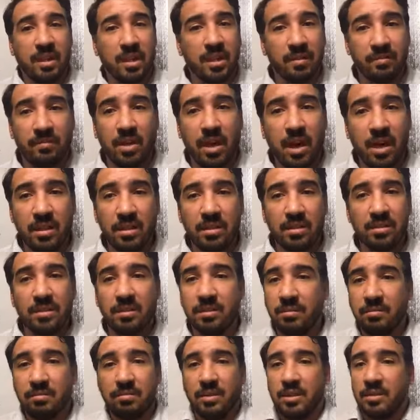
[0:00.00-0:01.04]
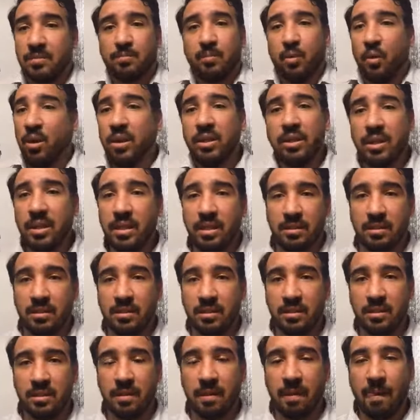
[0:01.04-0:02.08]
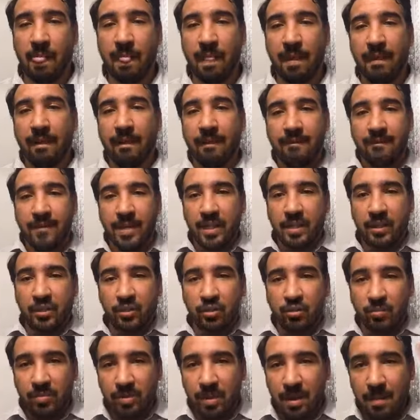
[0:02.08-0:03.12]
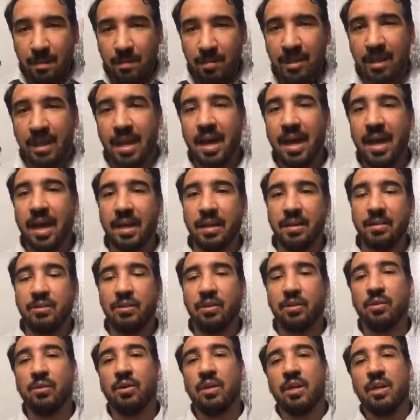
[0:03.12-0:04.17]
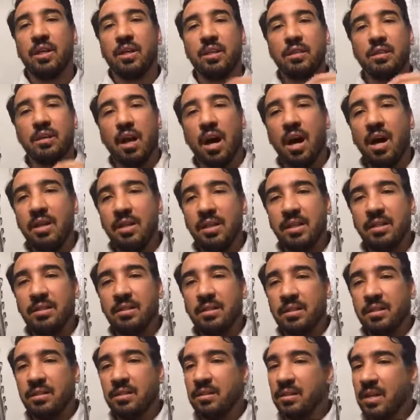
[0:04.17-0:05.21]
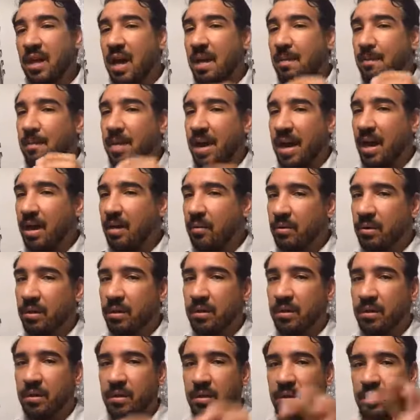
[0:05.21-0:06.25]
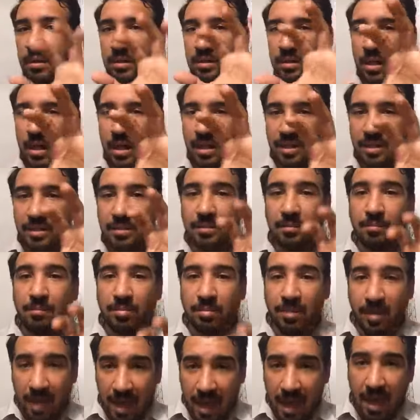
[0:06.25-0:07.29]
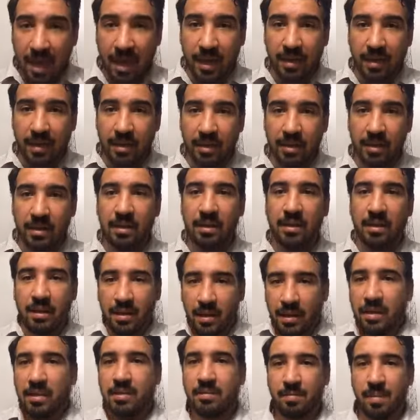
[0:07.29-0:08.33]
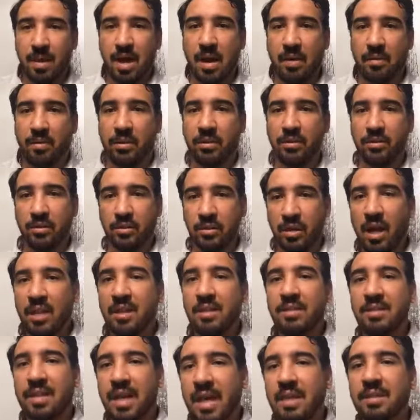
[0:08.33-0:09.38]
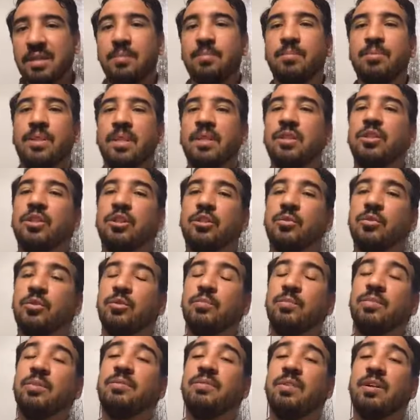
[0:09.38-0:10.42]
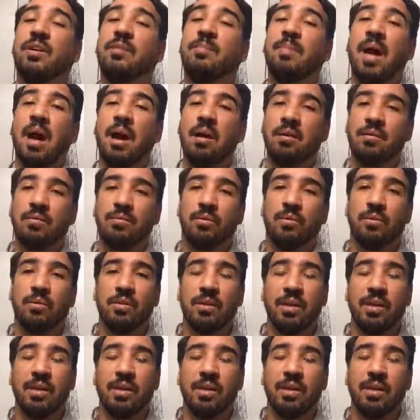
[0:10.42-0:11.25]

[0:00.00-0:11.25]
of knowledge, is pointless. It needs to be applied. So knowledge is not power. Knowledge applied is power. So knowledge has the potential to be very powerful